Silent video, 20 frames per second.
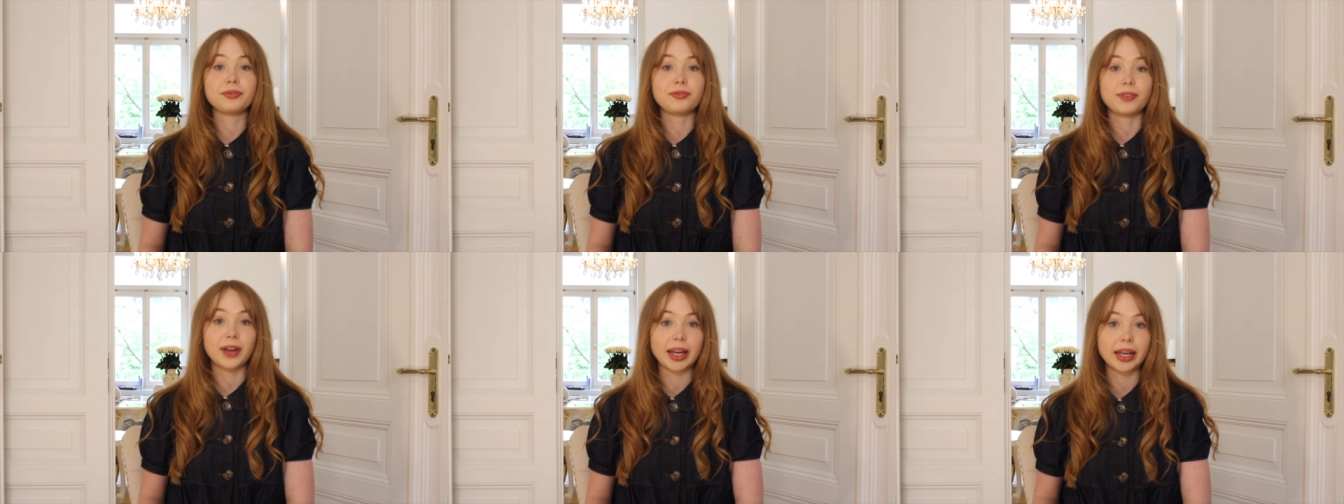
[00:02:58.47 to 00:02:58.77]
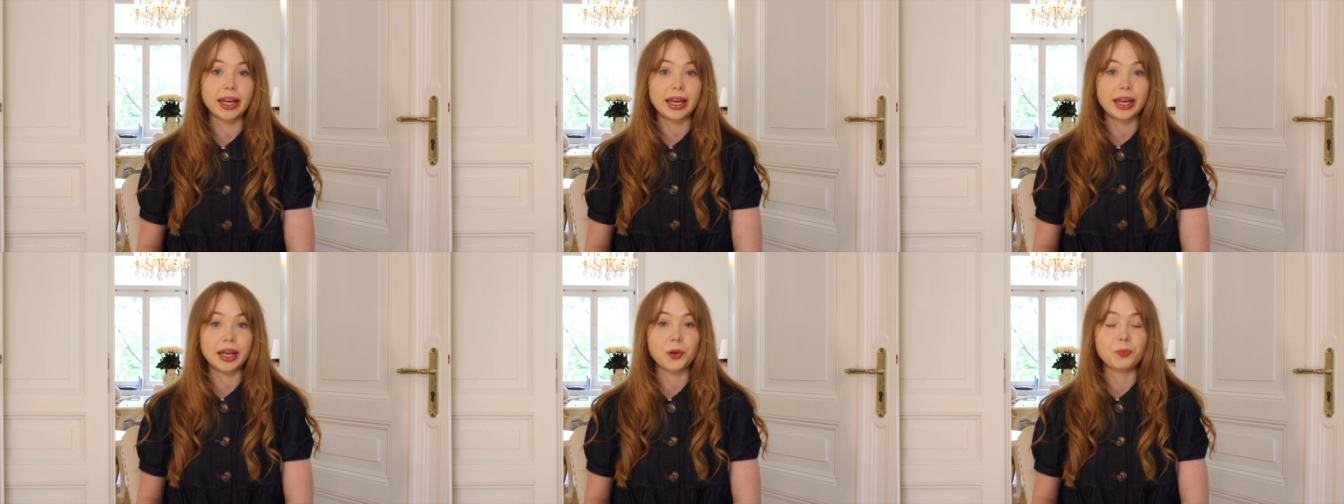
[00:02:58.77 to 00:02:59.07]

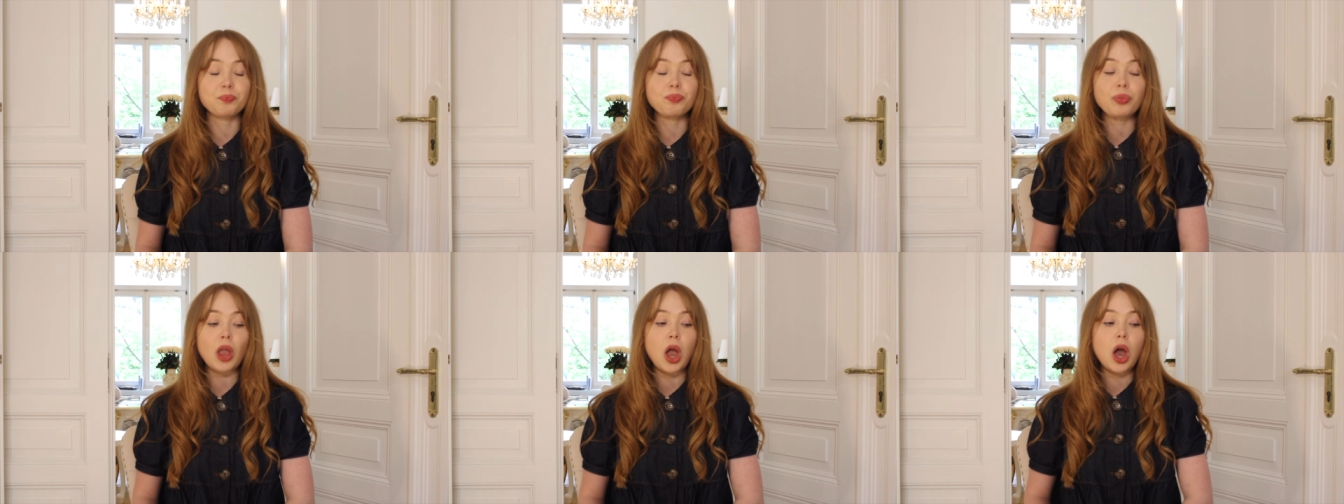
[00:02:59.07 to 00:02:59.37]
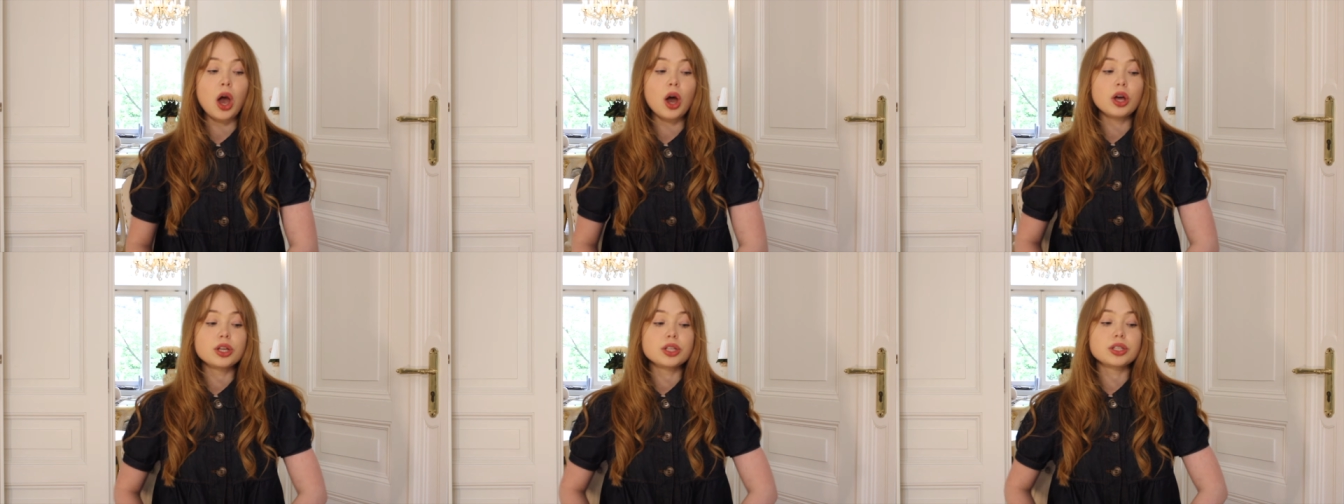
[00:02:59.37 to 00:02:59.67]
thinking?
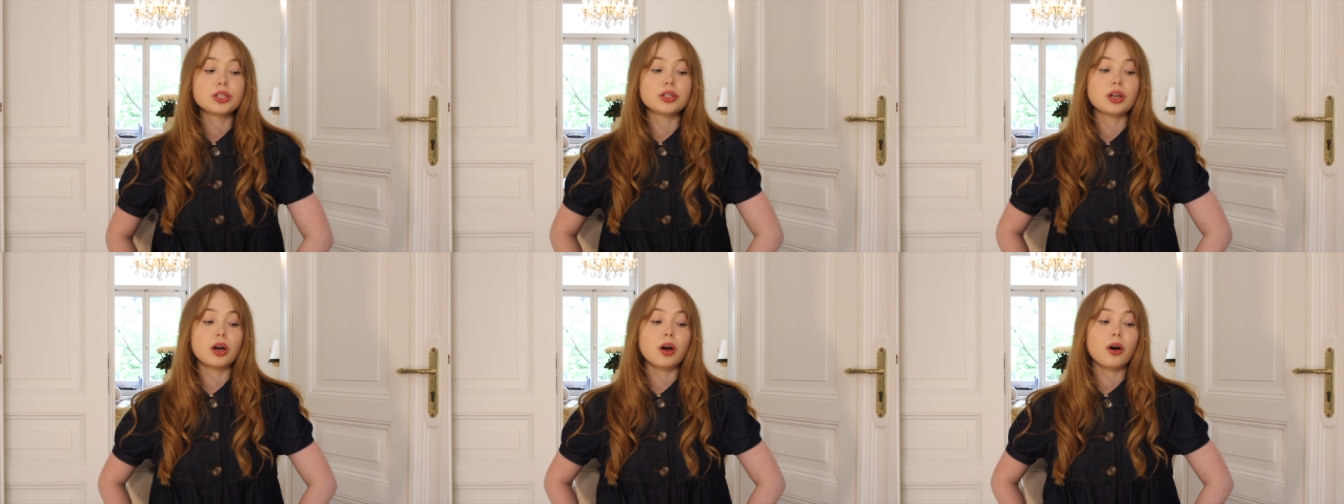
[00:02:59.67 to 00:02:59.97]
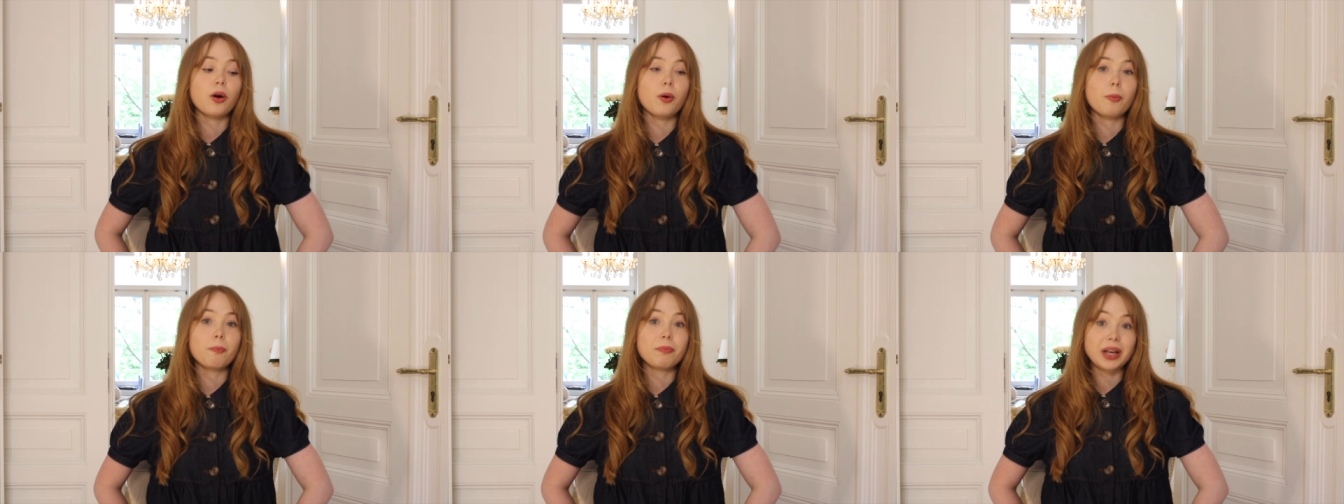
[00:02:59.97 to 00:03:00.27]

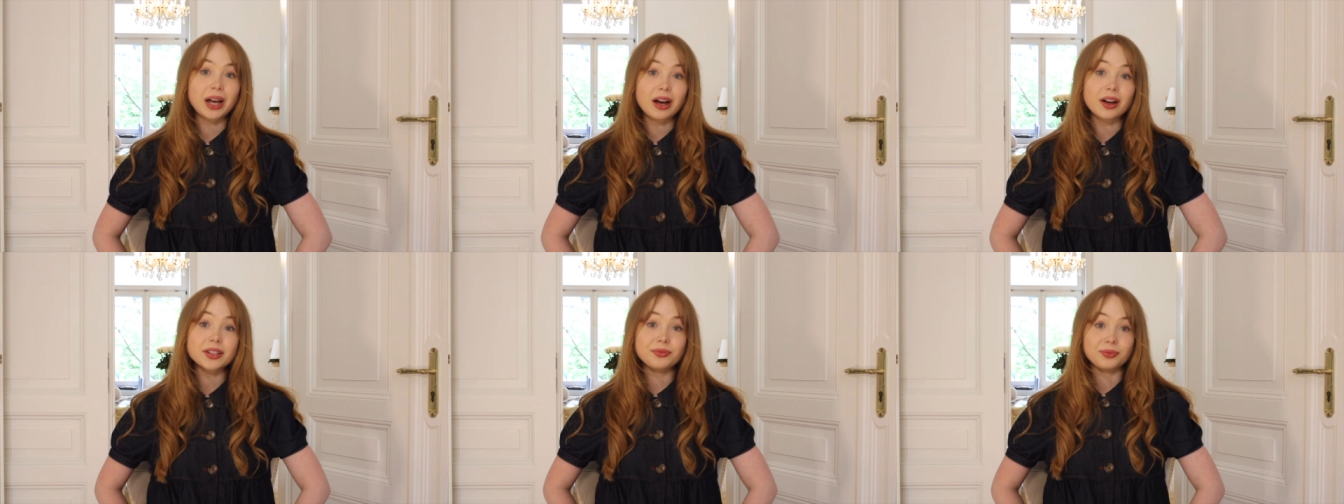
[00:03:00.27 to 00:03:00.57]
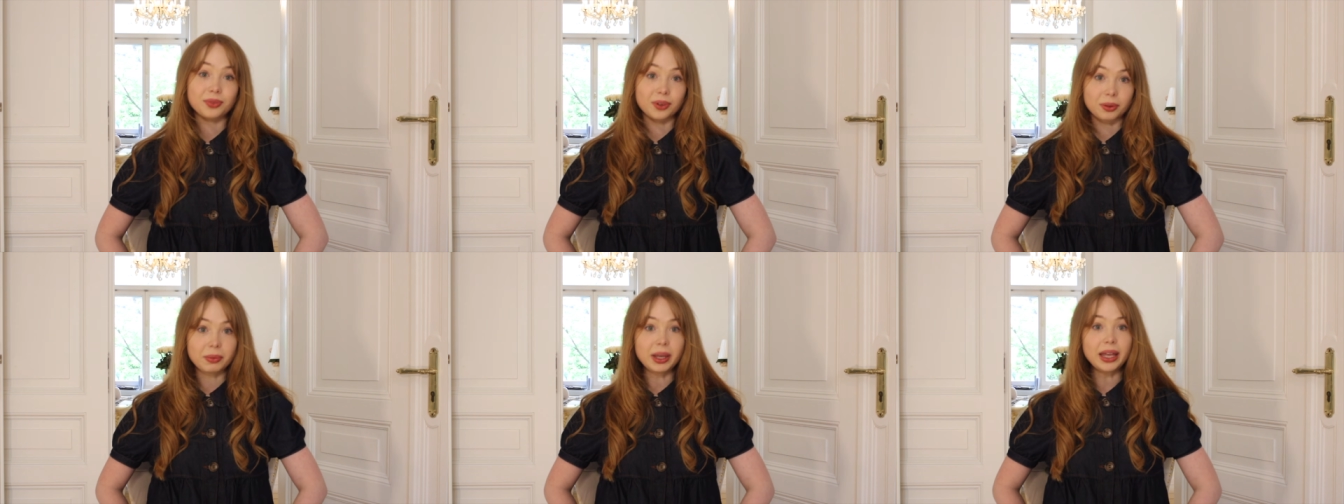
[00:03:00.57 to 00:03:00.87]
So, because
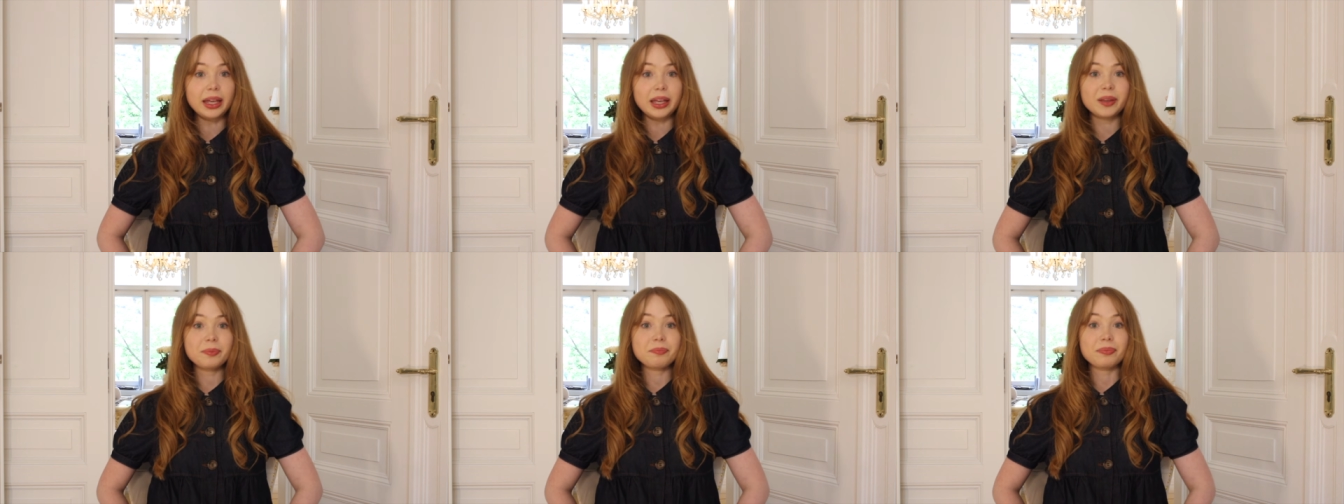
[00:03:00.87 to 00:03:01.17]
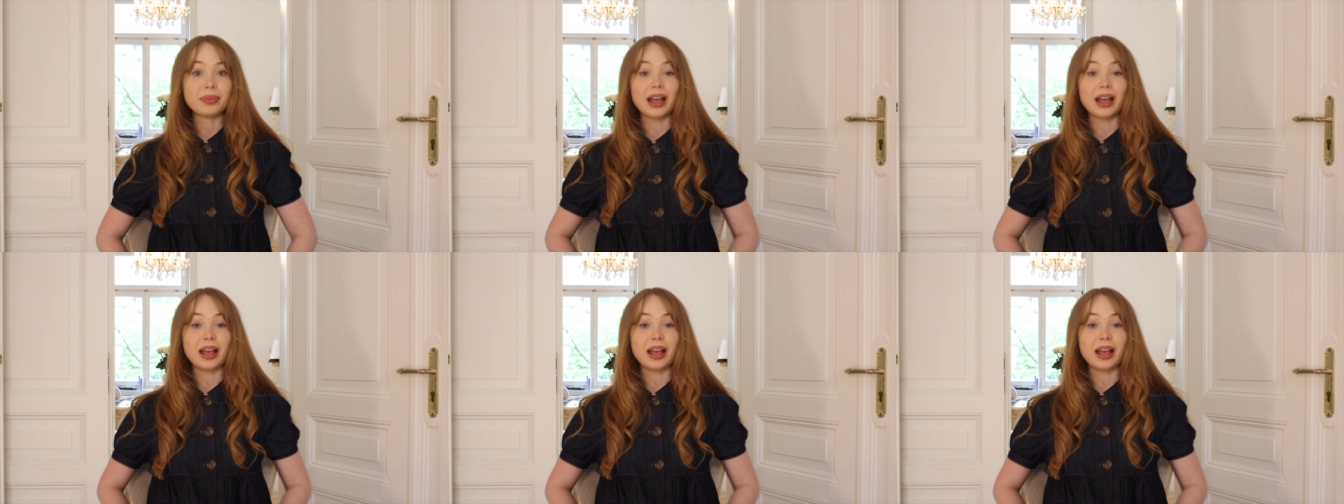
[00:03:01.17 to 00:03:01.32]
for me,